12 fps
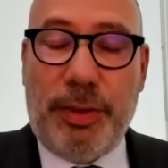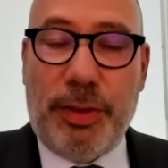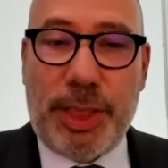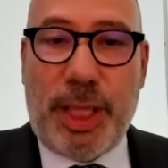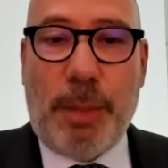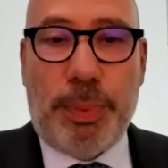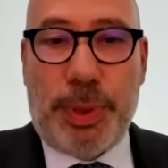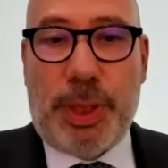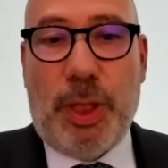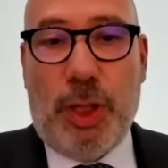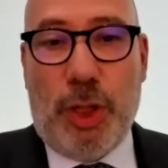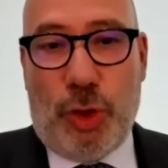the steps
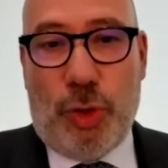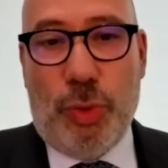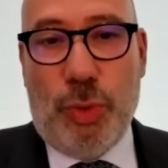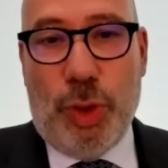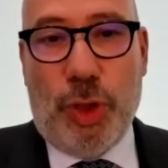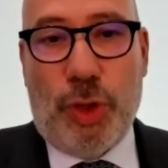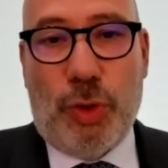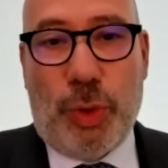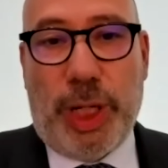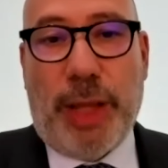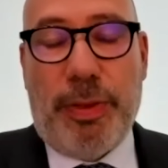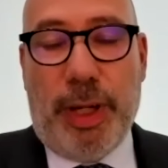uh, to, to
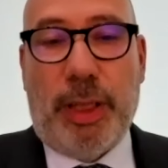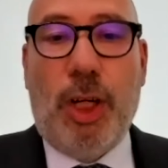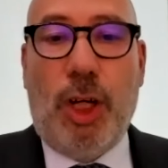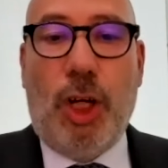get there.